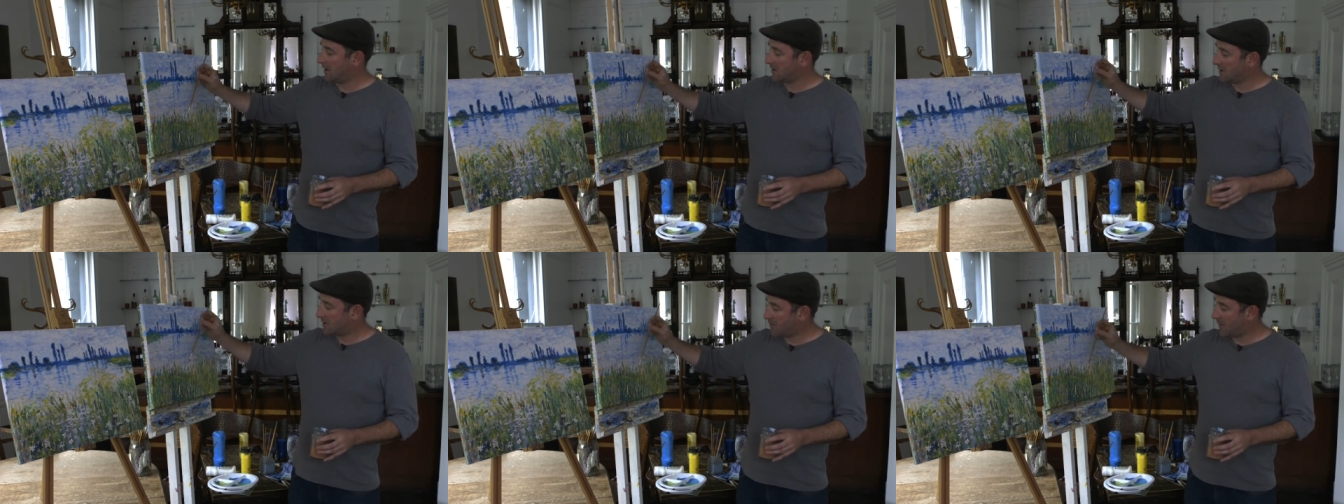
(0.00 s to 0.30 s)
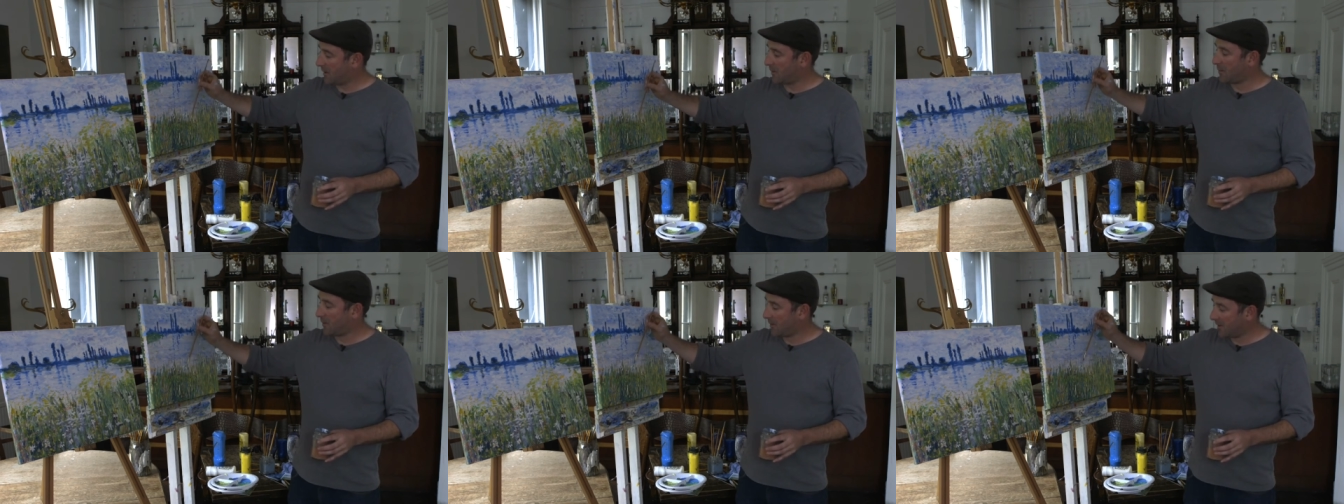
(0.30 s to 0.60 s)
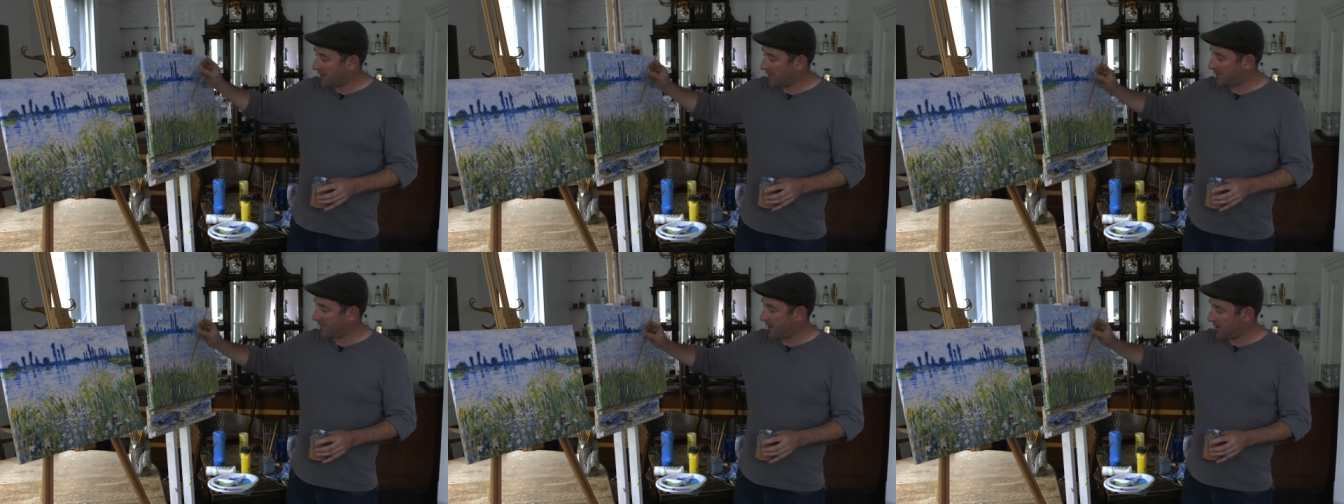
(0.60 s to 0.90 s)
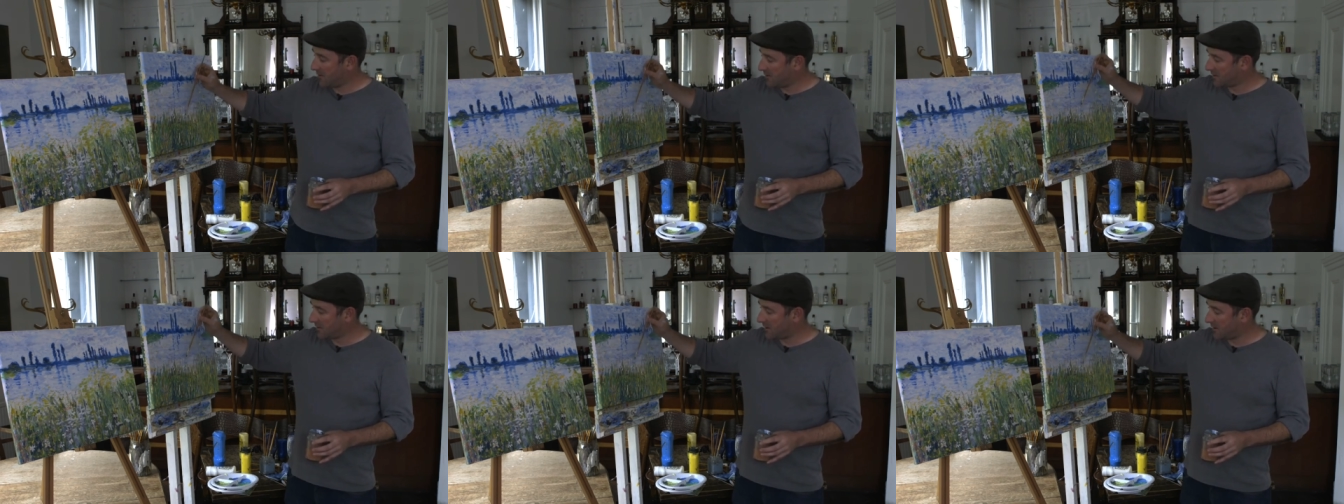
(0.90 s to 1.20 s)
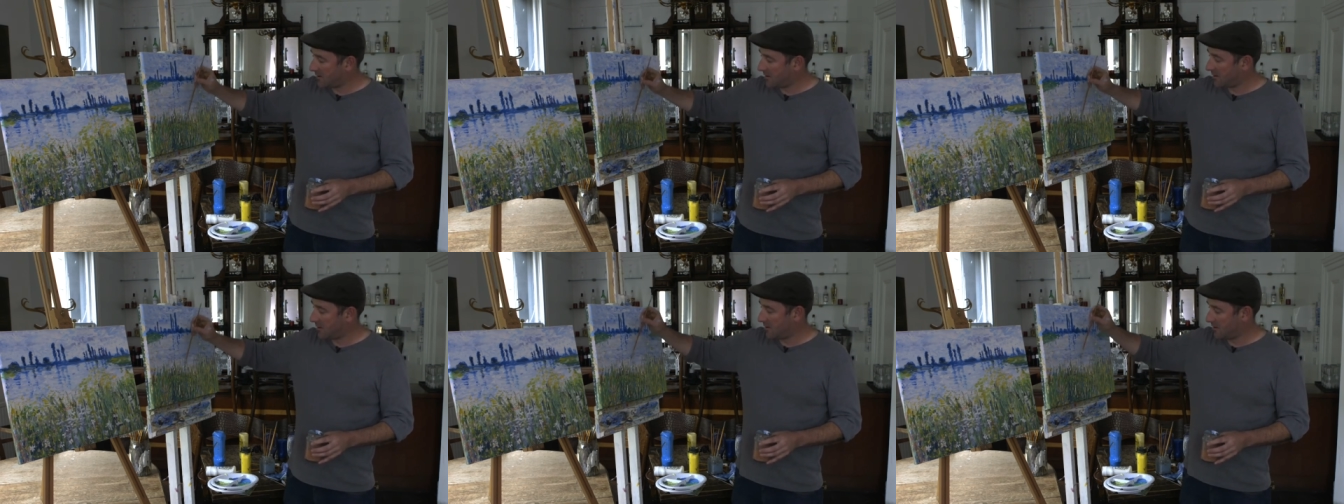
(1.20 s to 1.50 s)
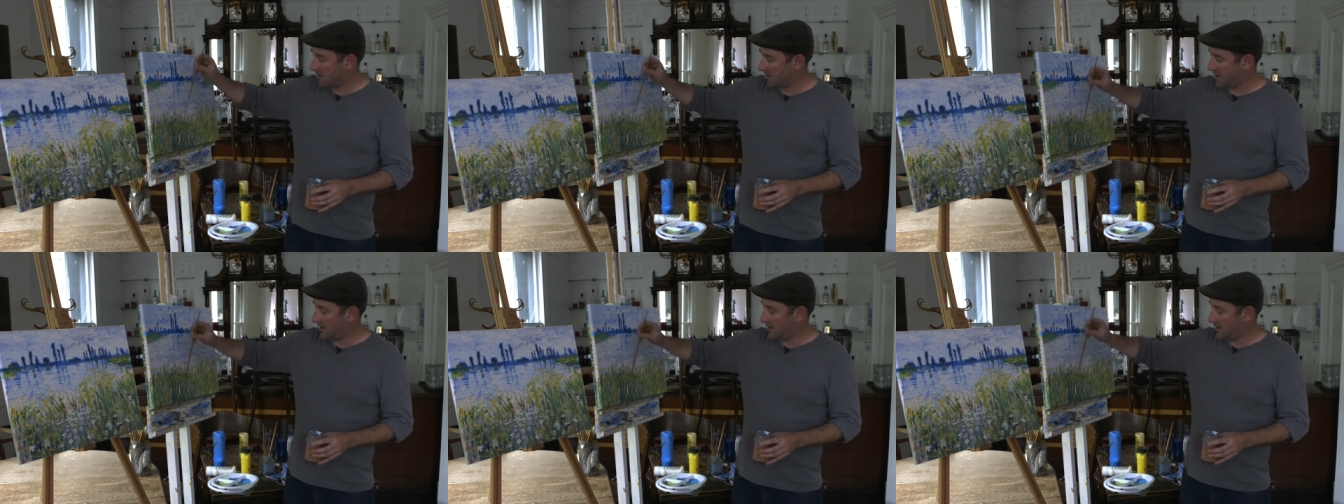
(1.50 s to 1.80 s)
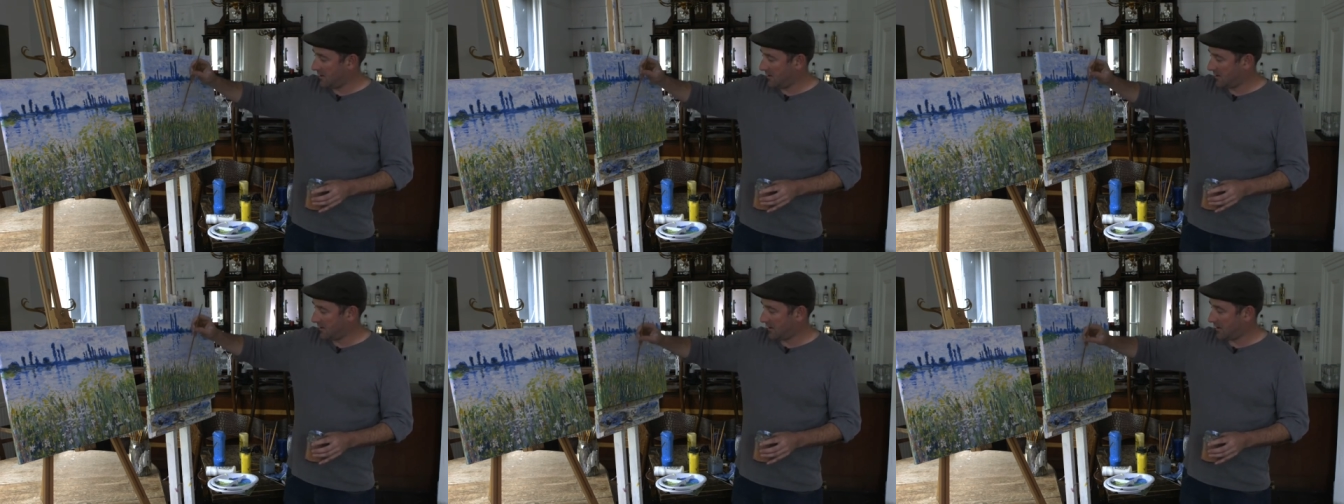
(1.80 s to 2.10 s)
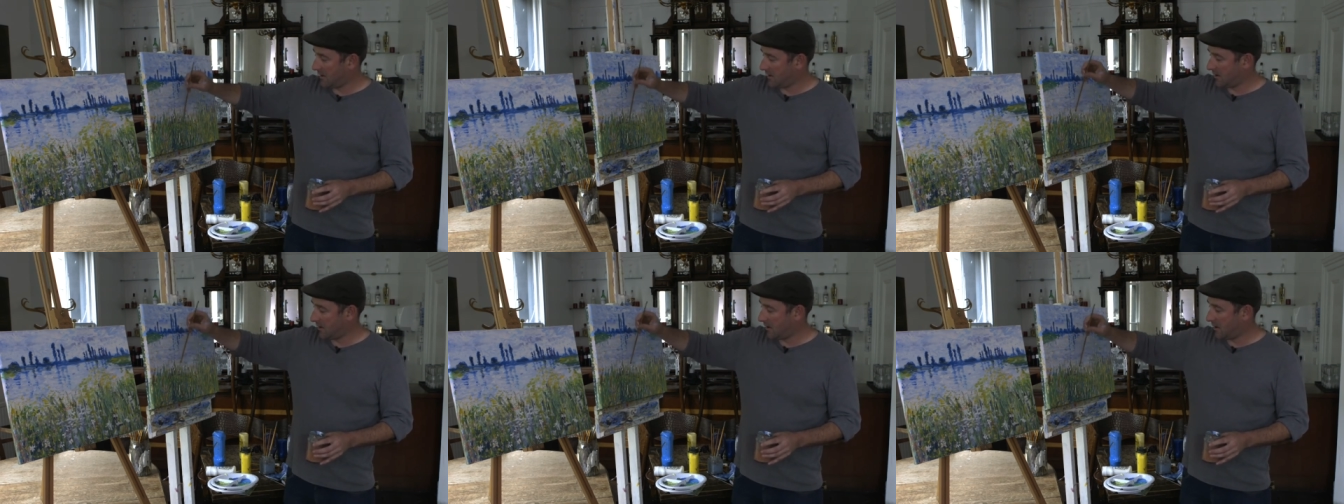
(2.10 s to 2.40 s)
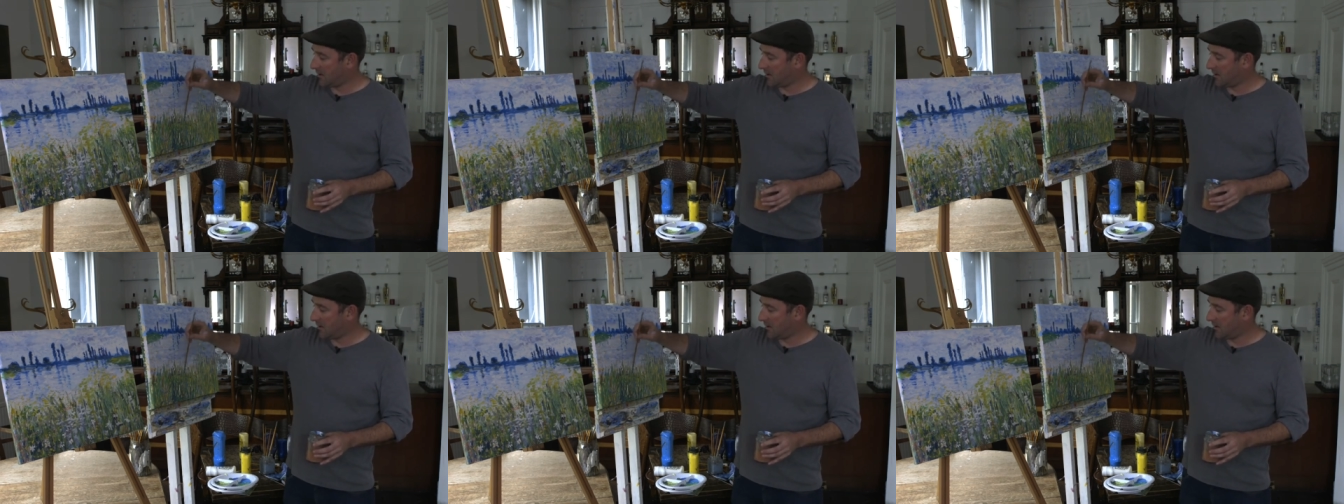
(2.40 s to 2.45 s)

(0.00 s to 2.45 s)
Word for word: just by putting the flowers in. Easy.